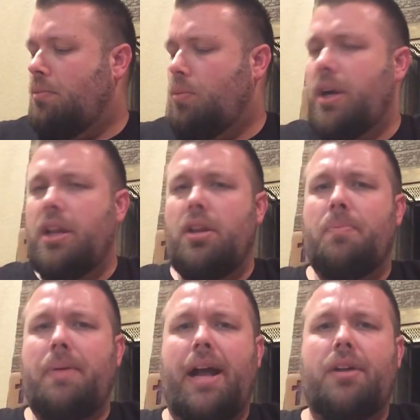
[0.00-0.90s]
We're going to
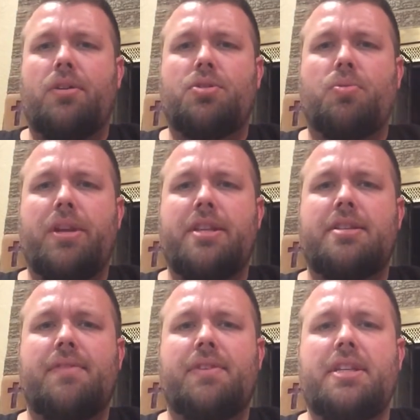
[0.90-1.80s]
look back on
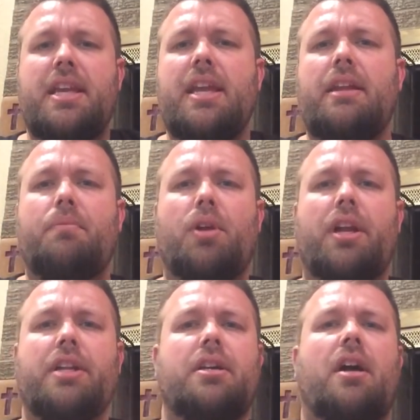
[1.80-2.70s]
2017 and we're
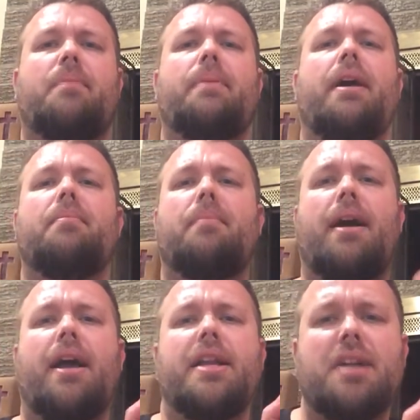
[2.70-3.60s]
going to talk about
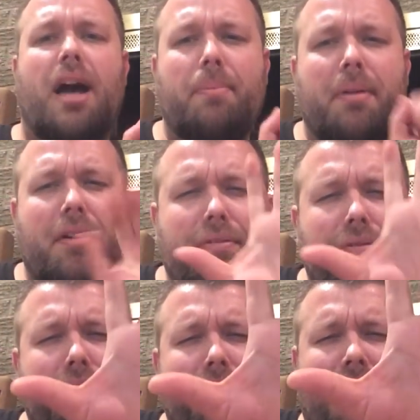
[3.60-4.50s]
my top
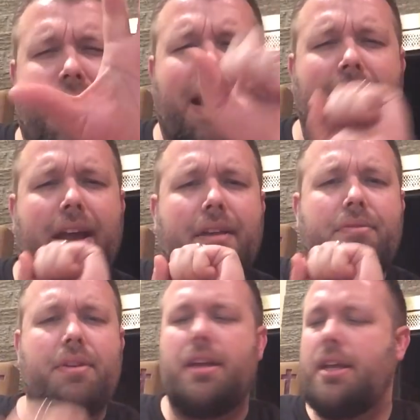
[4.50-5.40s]

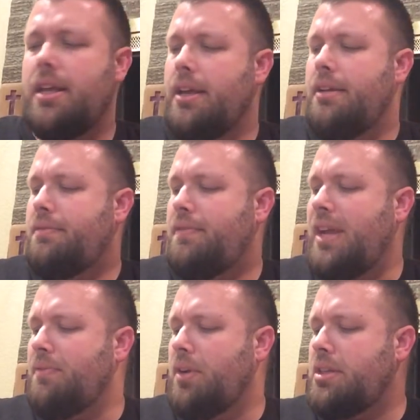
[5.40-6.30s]
five
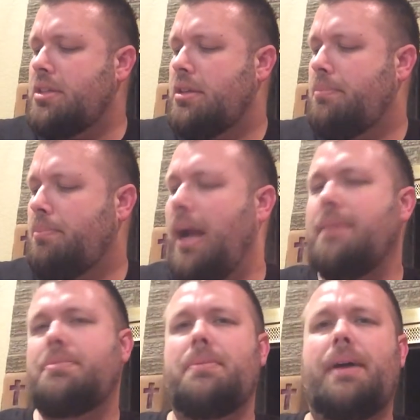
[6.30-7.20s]
favorite
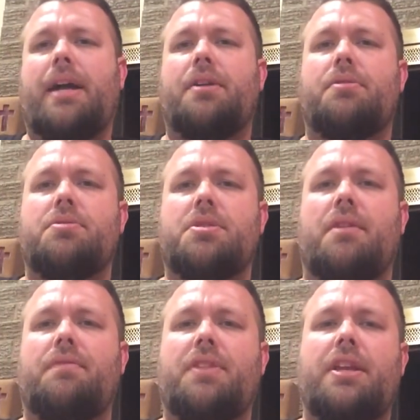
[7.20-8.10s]
pipe tobaccos
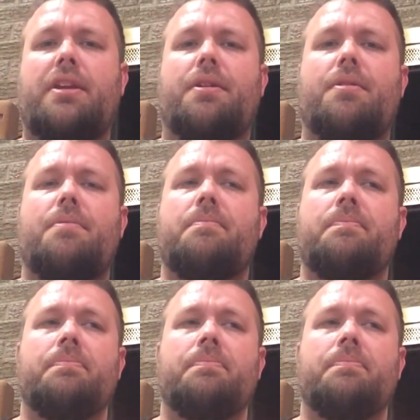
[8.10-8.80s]
of the year.